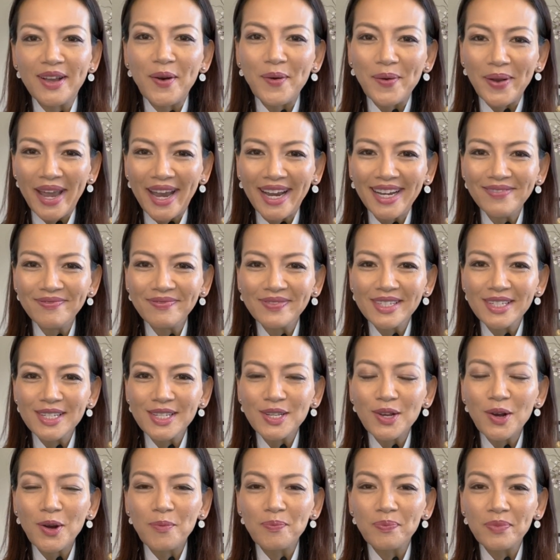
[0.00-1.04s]
Okay,
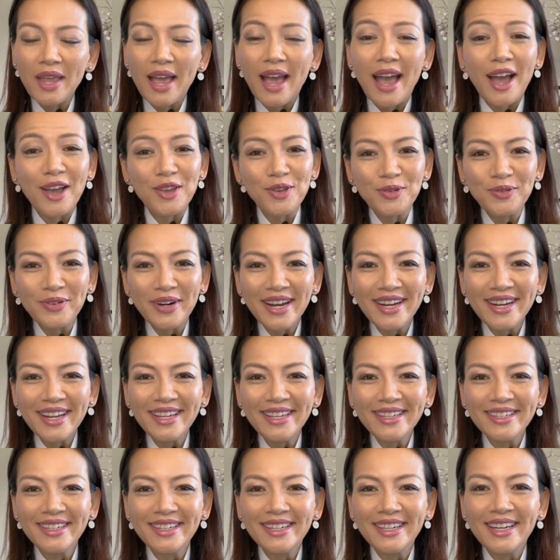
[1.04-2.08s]
so are you
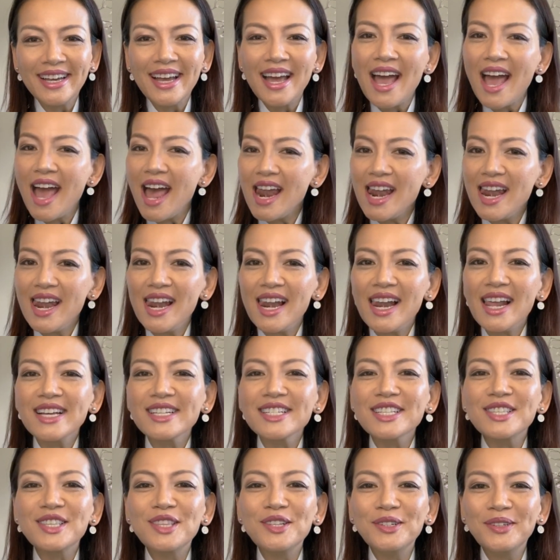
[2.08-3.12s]
ready?
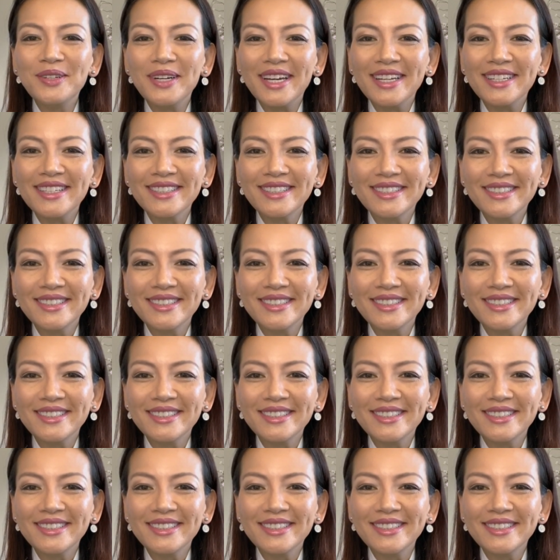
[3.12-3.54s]
Let's do it.